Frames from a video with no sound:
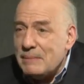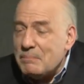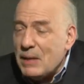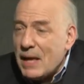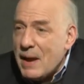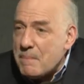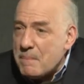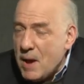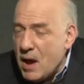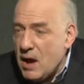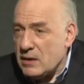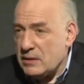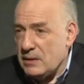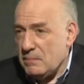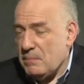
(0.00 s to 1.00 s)
Play a
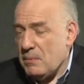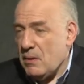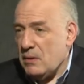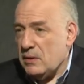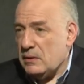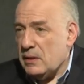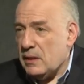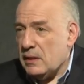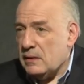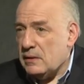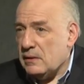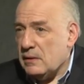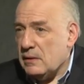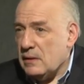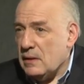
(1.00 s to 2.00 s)
part in
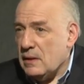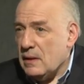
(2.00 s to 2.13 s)
politics.